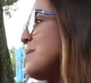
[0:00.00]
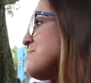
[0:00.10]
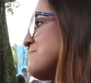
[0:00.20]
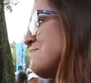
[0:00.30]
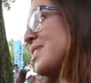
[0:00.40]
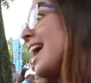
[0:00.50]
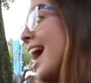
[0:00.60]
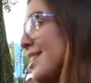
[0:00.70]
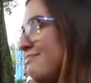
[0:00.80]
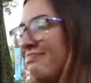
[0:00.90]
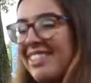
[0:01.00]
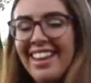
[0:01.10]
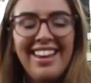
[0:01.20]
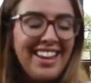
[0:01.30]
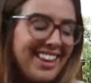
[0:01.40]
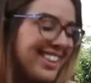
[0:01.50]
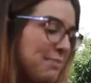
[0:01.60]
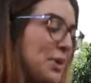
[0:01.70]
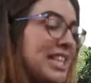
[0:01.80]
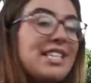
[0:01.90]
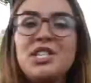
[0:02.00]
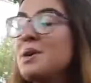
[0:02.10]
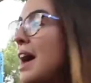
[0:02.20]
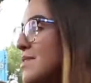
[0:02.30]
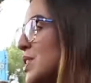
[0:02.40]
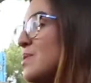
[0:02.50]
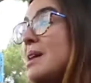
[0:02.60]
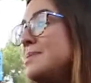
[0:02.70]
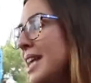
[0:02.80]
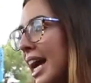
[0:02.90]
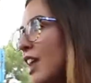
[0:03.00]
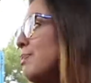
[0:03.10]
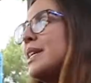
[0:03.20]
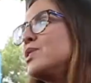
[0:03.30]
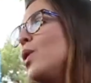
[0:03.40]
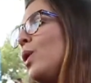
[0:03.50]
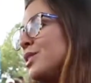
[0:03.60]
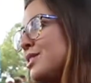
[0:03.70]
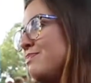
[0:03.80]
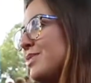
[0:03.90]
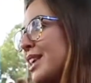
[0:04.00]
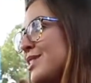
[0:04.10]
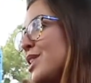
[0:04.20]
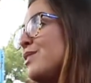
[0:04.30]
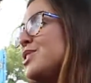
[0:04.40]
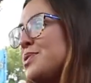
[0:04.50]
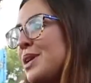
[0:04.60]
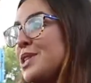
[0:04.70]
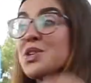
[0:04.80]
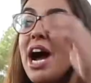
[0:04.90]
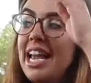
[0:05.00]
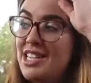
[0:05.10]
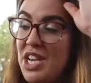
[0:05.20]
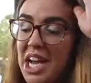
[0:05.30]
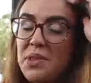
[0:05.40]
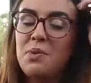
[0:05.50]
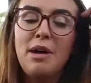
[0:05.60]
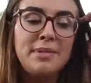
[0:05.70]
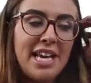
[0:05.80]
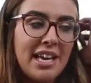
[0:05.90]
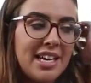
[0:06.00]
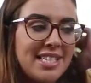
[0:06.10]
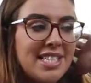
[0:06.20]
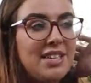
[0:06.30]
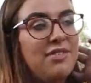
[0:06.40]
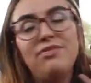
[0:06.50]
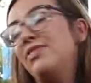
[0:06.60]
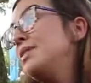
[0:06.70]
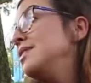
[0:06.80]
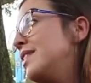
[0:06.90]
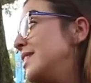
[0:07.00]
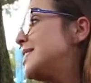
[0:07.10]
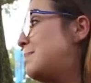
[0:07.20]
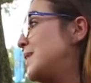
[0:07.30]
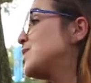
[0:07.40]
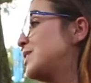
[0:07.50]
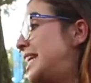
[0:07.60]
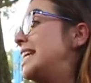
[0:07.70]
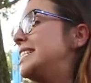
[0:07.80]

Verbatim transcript: yeah. But they do have it on the website I've been told. So if you do want to try check out the website because it's a very very special tea